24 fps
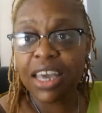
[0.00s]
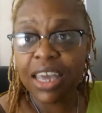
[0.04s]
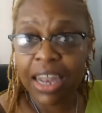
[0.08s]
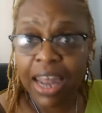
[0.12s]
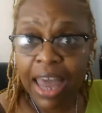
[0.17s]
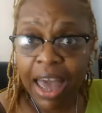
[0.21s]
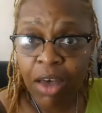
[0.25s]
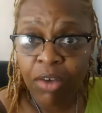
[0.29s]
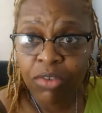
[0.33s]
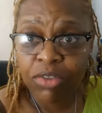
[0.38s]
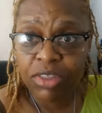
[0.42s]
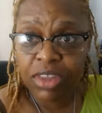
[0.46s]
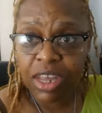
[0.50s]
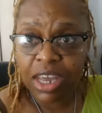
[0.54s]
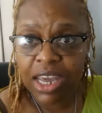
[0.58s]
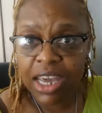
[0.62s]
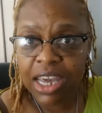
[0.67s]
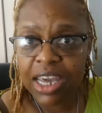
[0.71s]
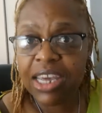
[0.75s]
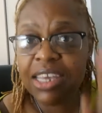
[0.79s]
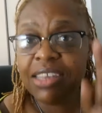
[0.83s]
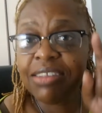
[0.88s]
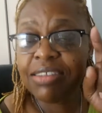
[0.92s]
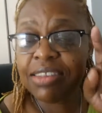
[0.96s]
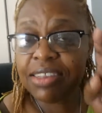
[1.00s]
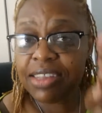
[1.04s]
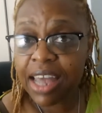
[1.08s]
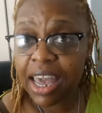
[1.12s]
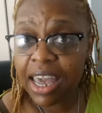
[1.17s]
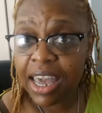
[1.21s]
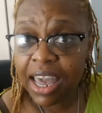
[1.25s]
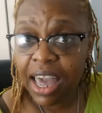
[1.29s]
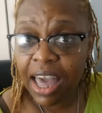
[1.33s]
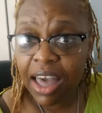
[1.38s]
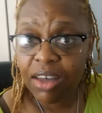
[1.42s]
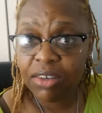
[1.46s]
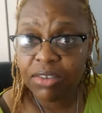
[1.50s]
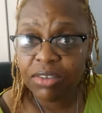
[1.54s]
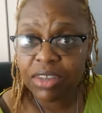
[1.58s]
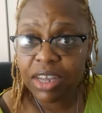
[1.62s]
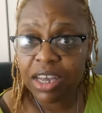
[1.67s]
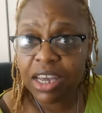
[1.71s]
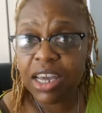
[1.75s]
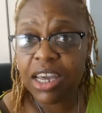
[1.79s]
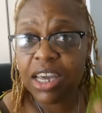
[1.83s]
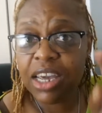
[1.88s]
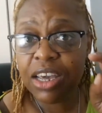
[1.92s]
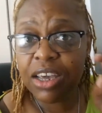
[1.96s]
Get out the heat. Stay
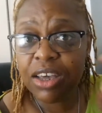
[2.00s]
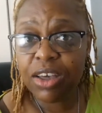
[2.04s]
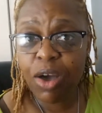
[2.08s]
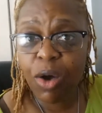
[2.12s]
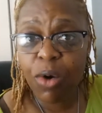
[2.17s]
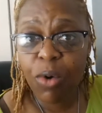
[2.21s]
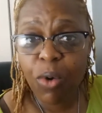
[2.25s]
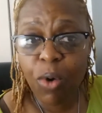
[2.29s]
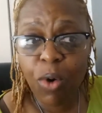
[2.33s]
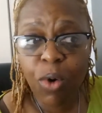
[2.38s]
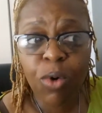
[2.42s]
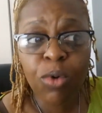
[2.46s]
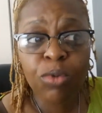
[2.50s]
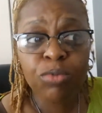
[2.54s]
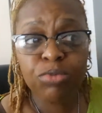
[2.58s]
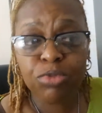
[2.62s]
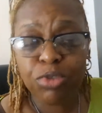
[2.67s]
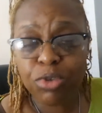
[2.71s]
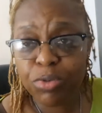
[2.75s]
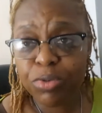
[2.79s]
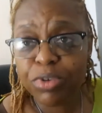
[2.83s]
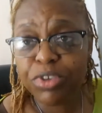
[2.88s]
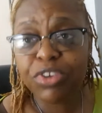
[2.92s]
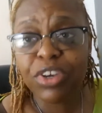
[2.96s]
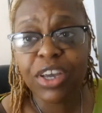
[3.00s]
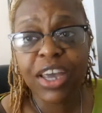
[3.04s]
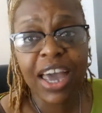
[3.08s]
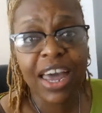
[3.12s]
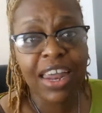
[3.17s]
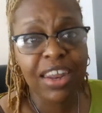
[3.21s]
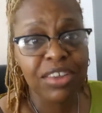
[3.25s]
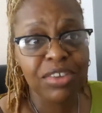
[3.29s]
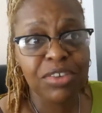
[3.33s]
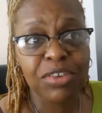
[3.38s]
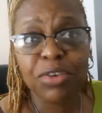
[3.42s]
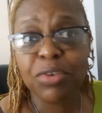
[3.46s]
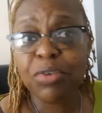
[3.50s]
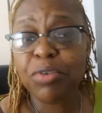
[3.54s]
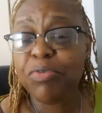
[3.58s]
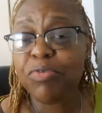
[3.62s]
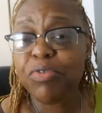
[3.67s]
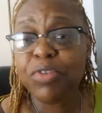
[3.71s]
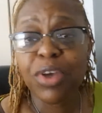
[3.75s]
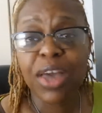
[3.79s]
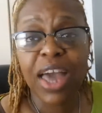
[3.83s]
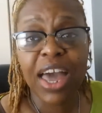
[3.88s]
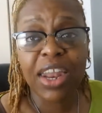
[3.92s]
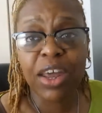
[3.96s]
out the heat. Go home. Do what you got to do.
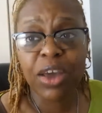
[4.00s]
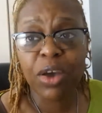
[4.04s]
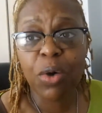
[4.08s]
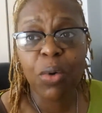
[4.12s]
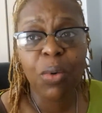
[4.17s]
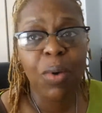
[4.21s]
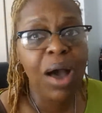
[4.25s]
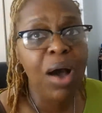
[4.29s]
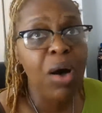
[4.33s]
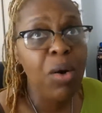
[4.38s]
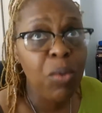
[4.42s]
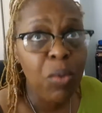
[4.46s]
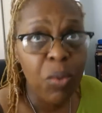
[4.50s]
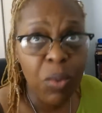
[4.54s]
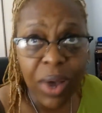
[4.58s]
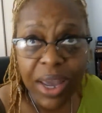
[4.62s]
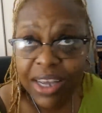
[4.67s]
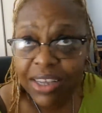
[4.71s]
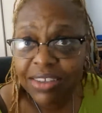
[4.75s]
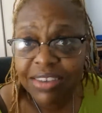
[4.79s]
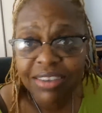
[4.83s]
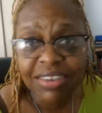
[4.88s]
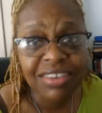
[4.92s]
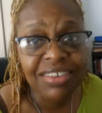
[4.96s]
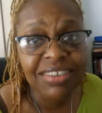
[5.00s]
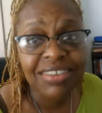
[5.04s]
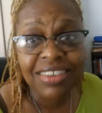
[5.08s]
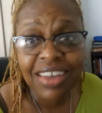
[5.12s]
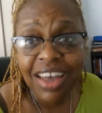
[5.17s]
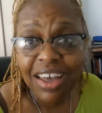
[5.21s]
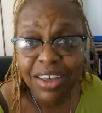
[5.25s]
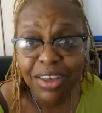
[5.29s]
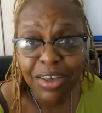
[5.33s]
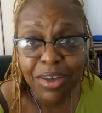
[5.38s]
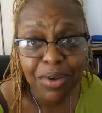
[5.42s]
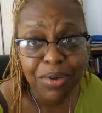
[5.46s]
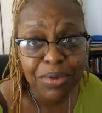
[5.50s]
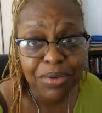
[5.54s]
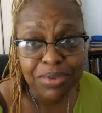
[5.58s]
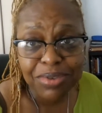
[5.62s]
If you got to go out, wait till the sun